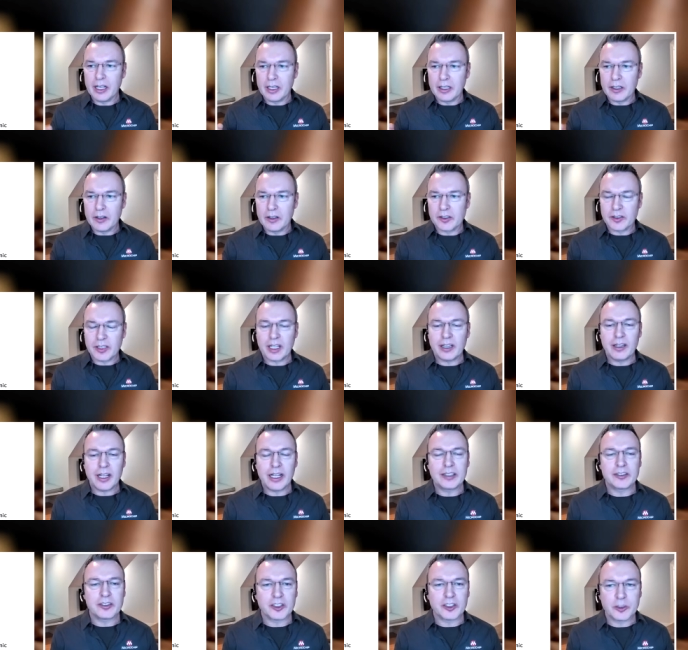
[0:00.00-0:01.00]
the
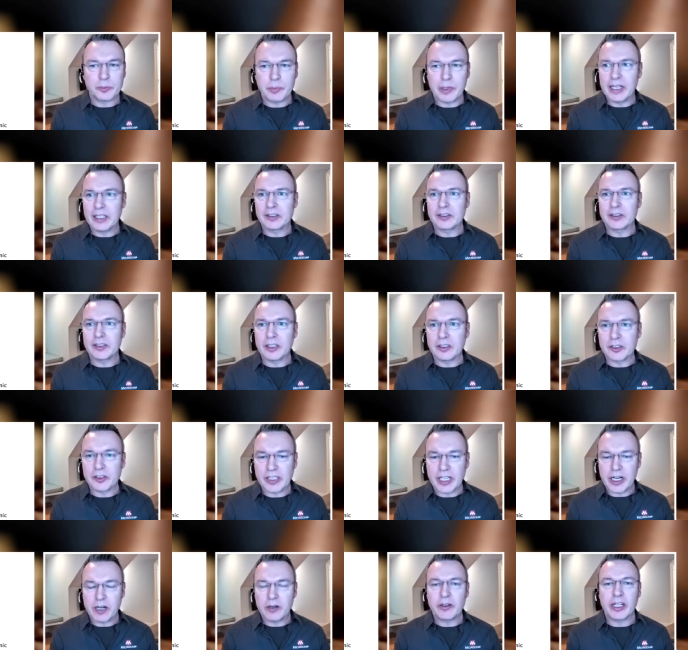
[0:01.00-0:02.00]
satellites in space
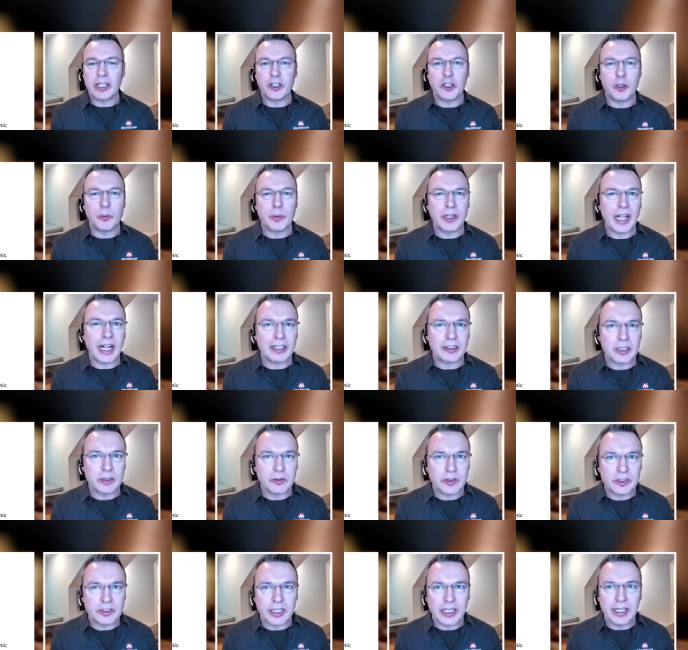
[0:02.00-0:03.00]
staring at human
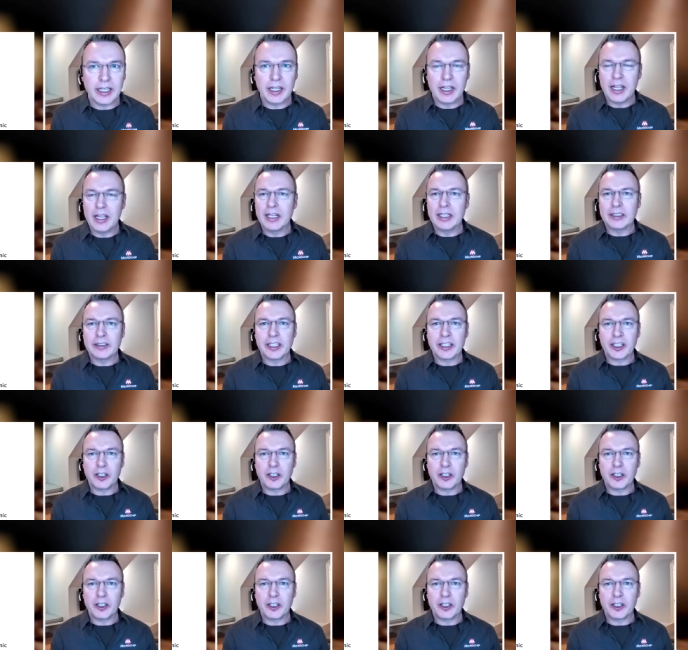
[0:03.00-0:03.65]
activity, taking